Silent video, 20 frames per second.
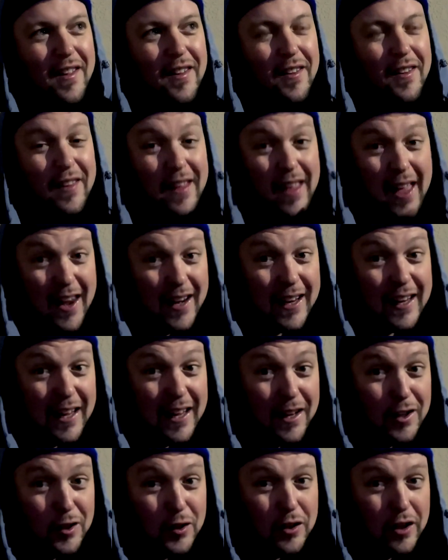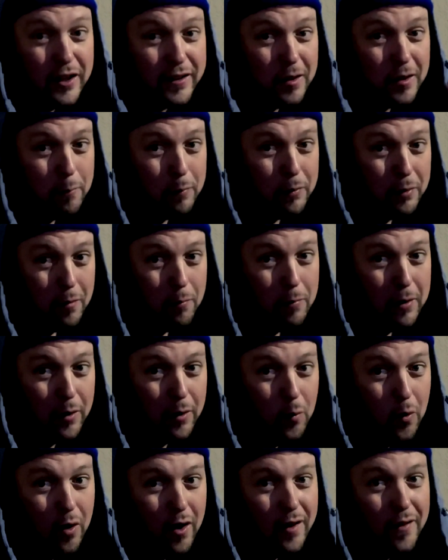they had a king, like the, the big
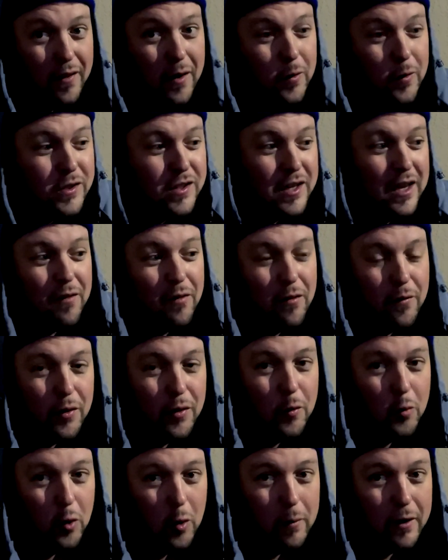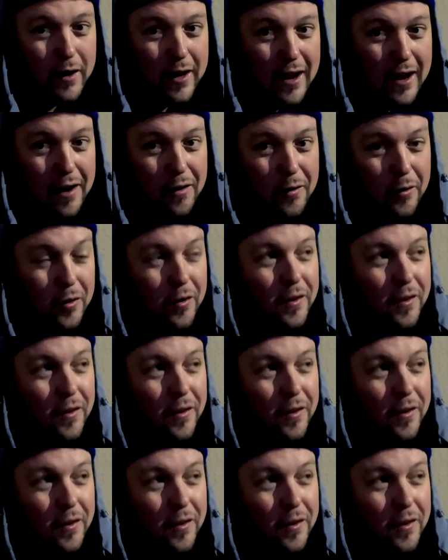one, and they were saving for the Roman candle.